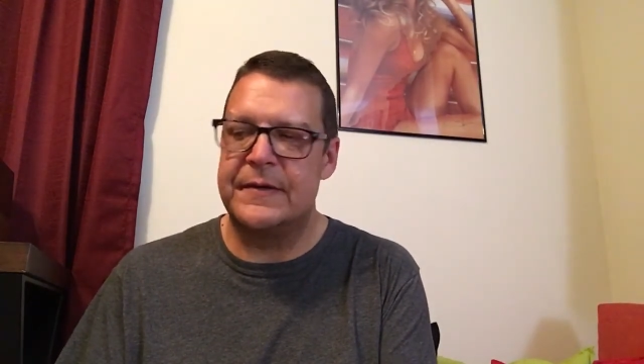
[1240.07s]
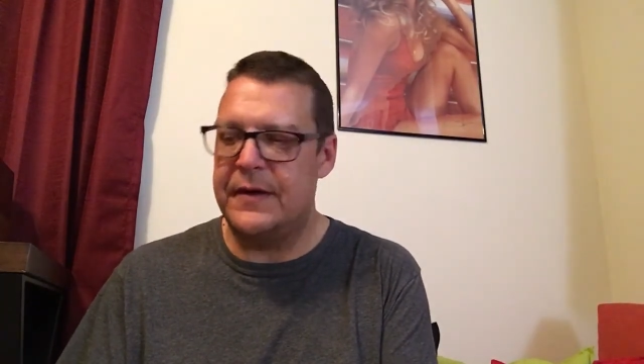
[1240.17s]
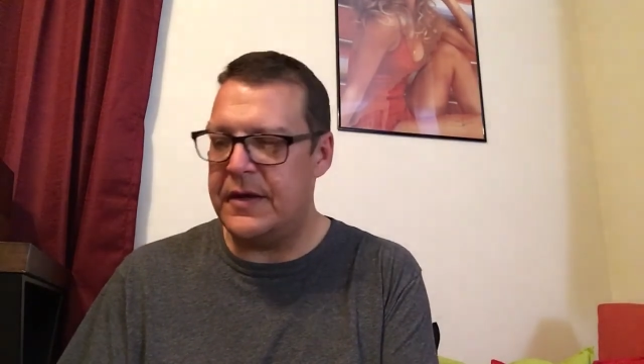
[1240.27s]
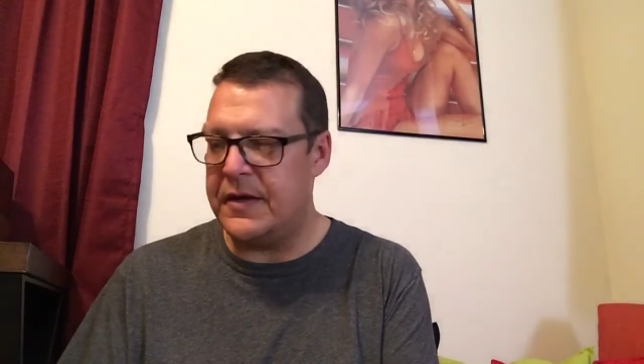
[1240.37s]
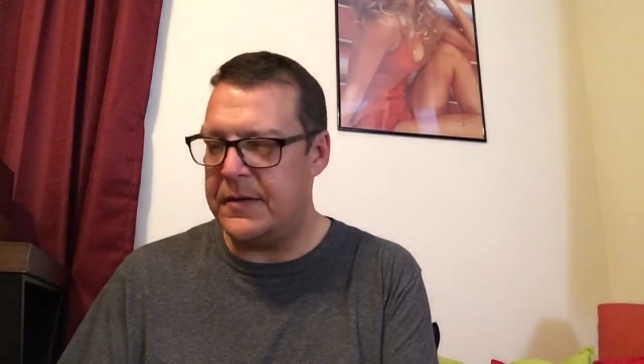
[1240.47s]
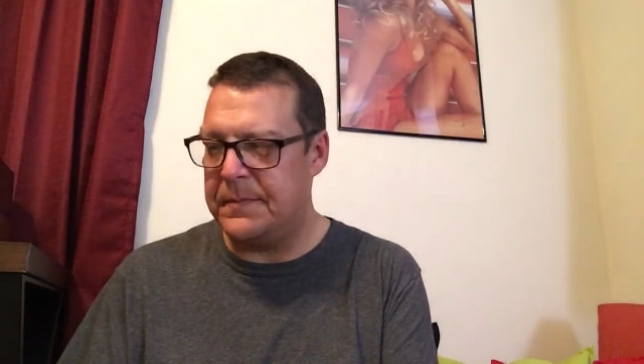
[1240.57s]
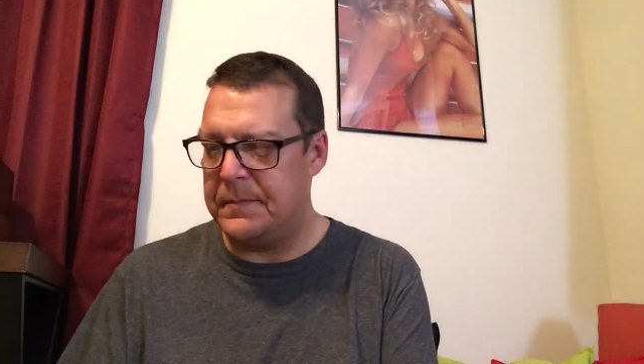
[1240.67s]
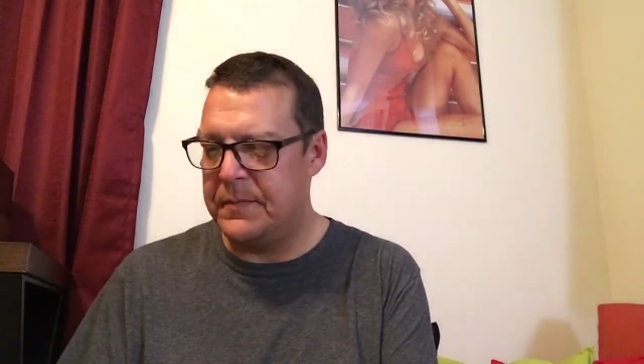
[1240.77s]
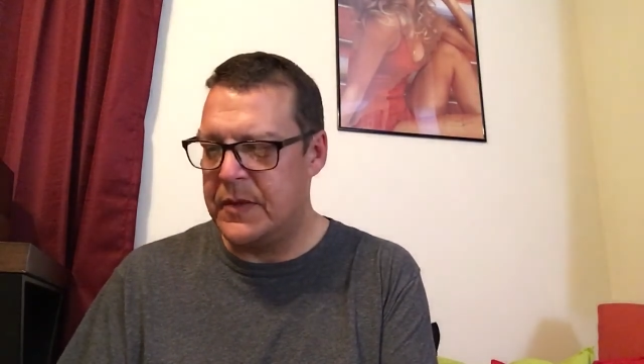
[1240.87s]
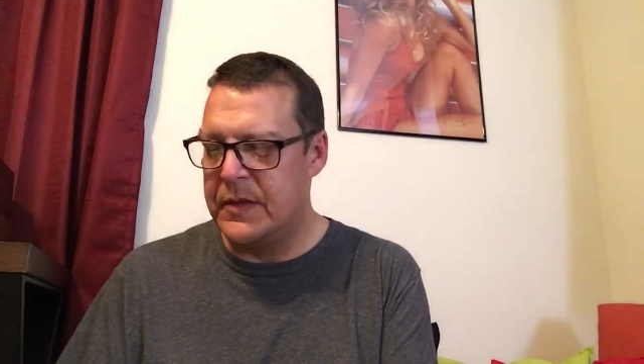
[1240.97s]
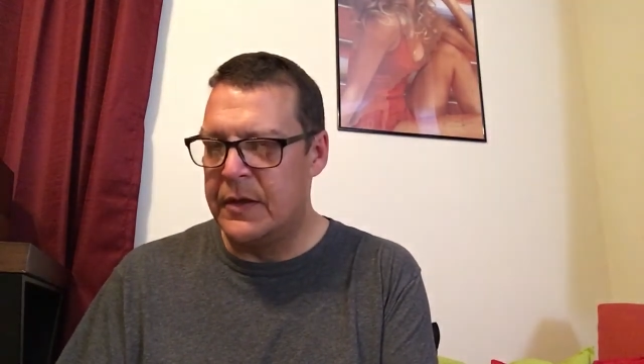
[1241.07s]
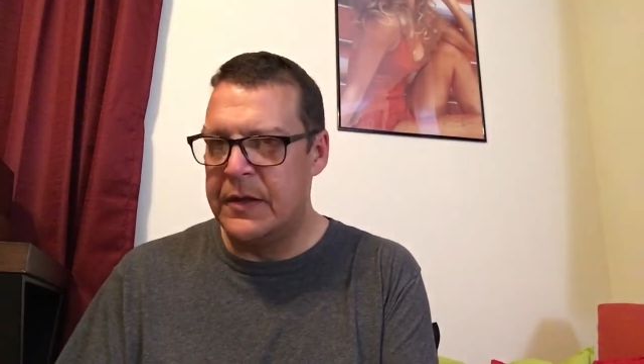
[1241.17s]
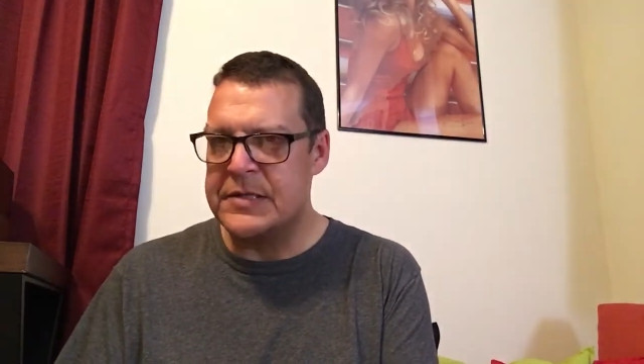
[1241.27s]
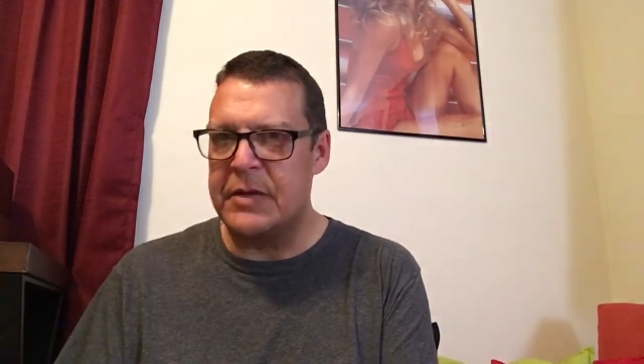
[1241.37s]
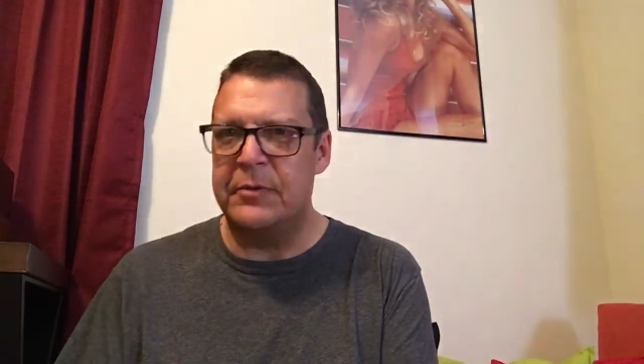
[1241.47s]

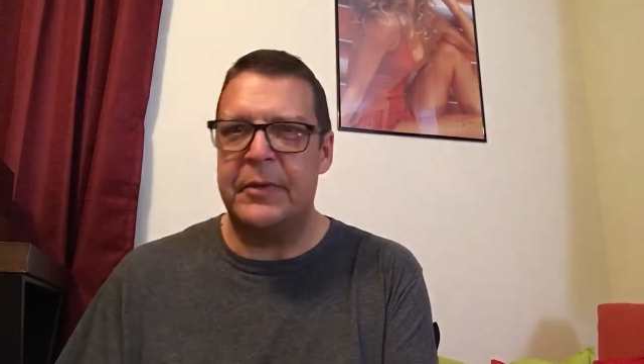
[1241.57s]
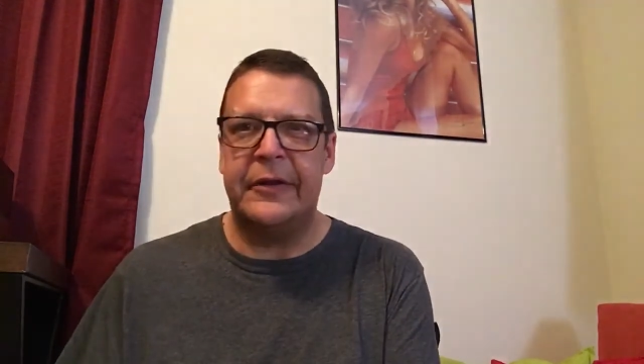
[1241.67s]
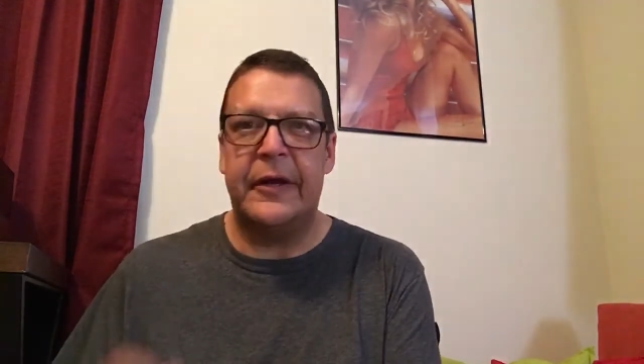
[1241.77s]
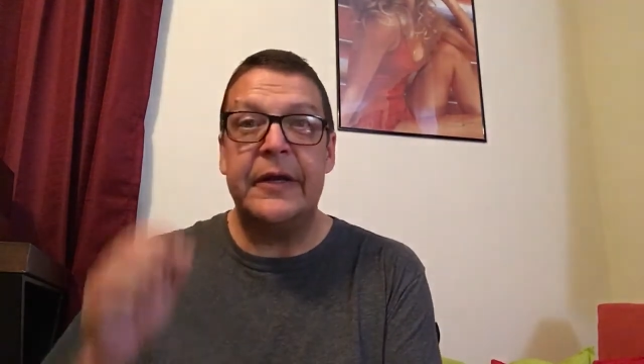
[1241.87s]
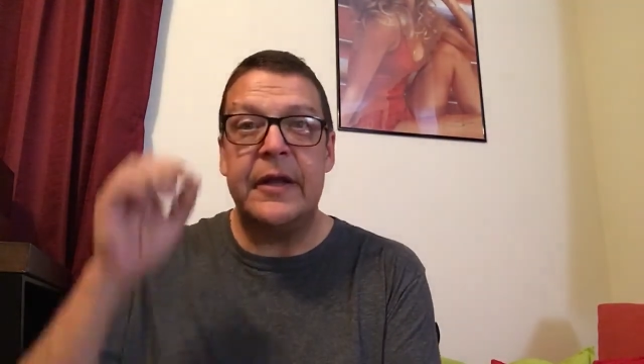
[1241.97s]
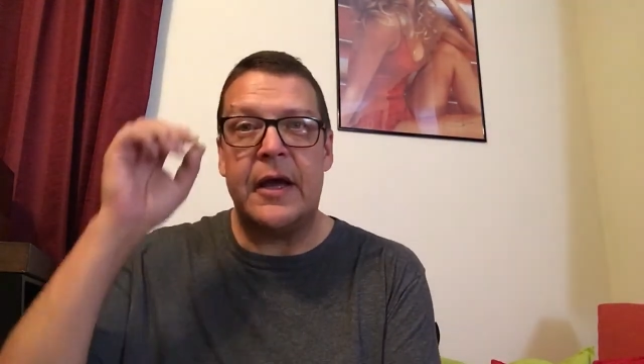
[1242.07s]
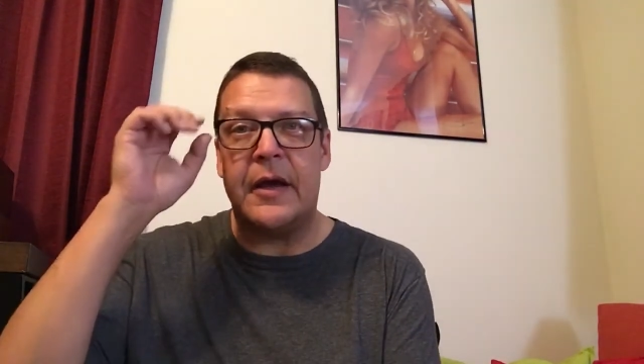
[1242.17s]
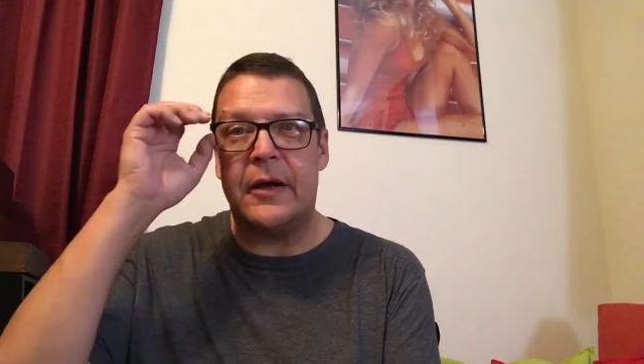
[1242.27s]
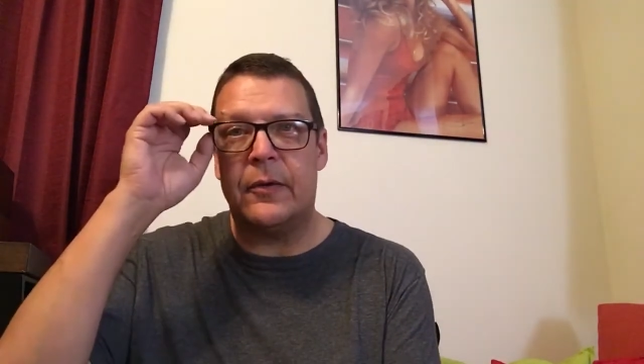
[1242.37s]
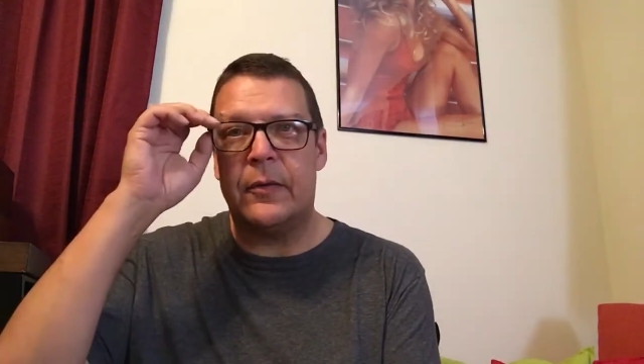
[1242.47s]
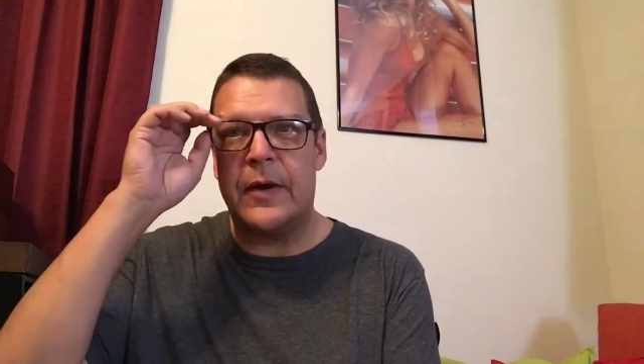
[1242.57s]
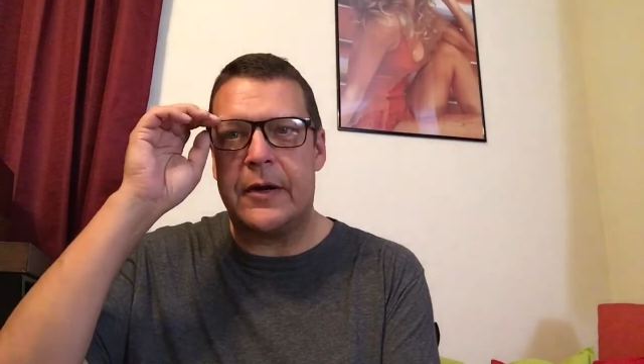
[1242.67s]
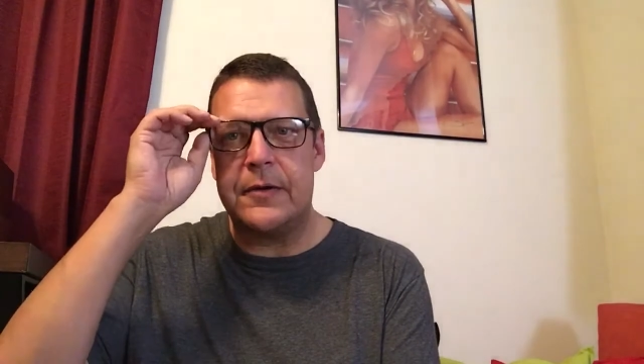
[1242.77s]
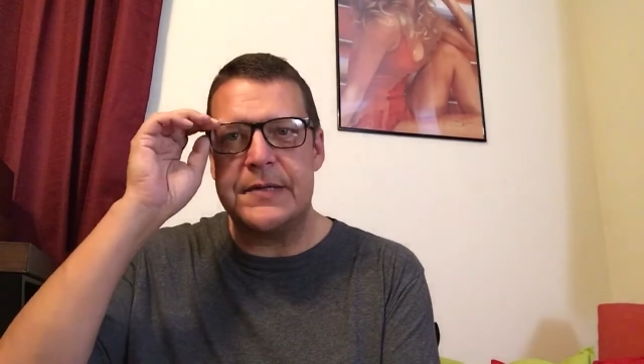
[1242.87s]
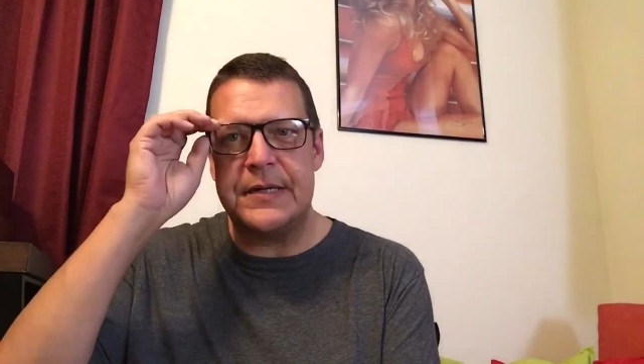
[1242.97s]
Some of my Light in the Attic
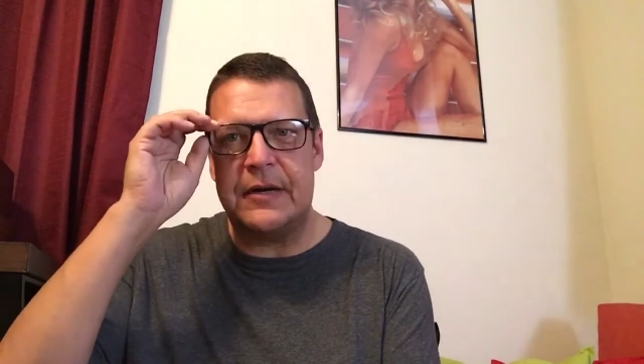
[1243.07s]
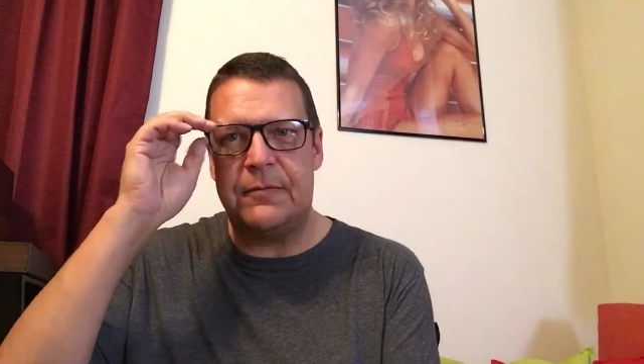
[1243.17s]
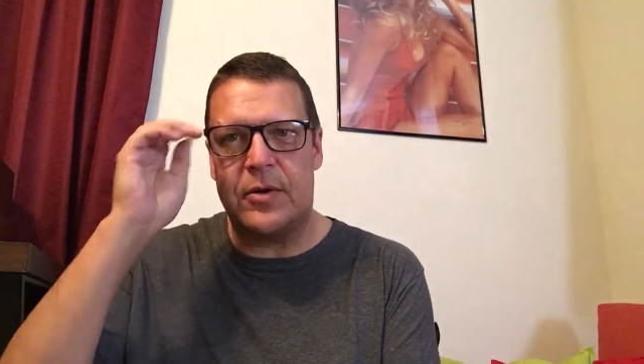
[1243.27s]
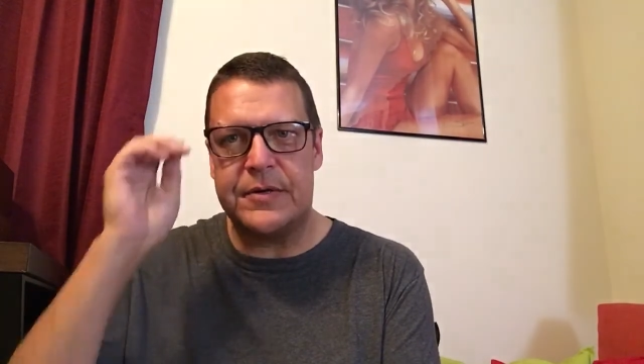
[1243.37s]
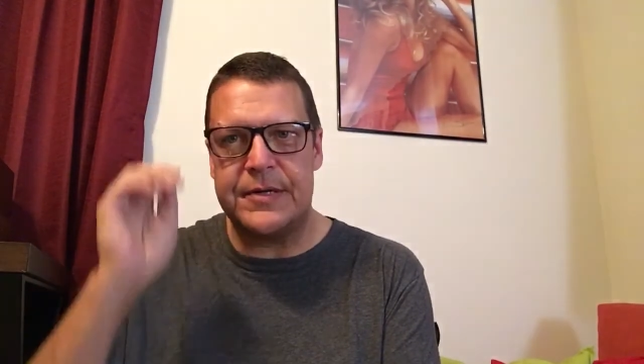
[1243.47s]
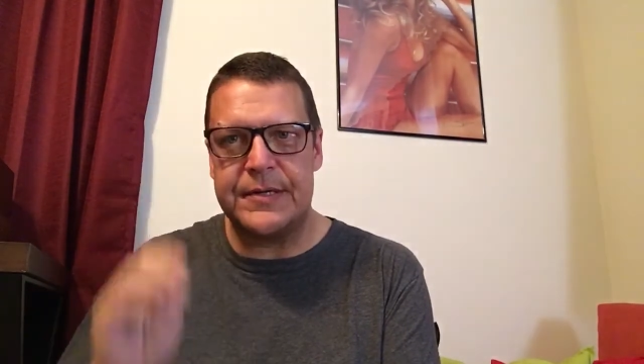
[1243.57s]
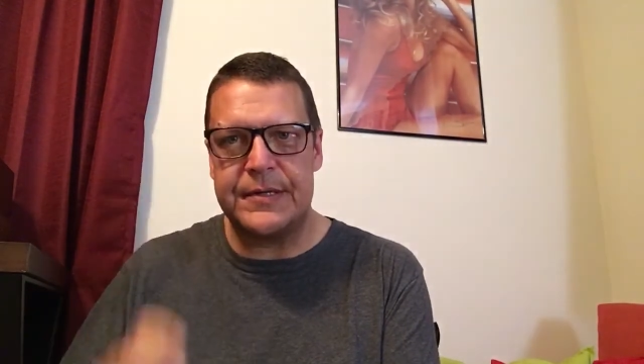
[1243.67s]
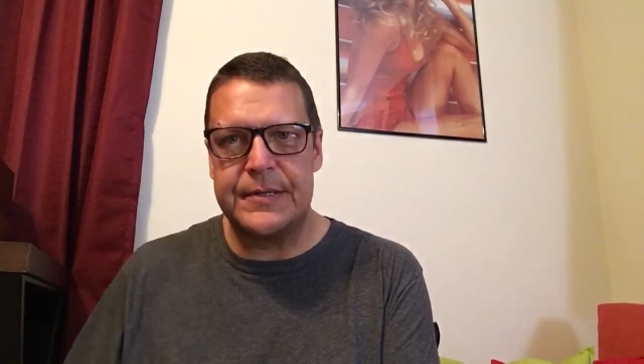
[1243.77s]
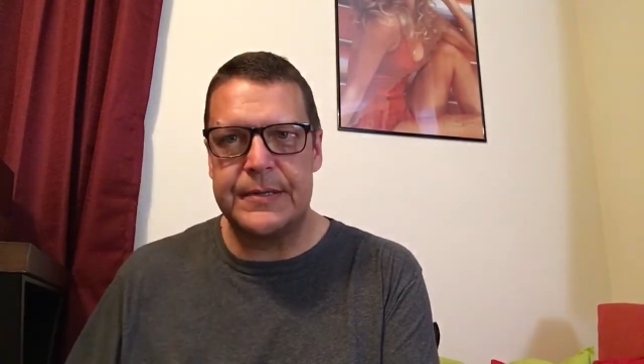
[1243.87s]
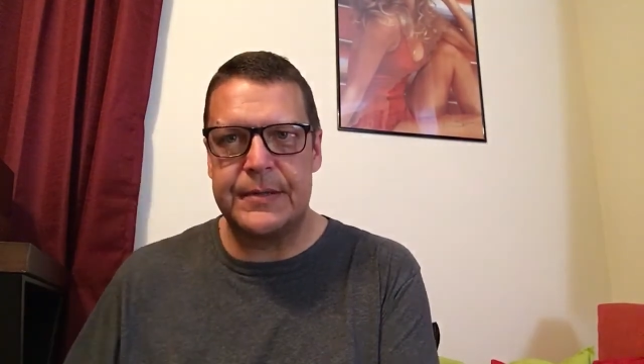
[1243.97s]
records that I've purchased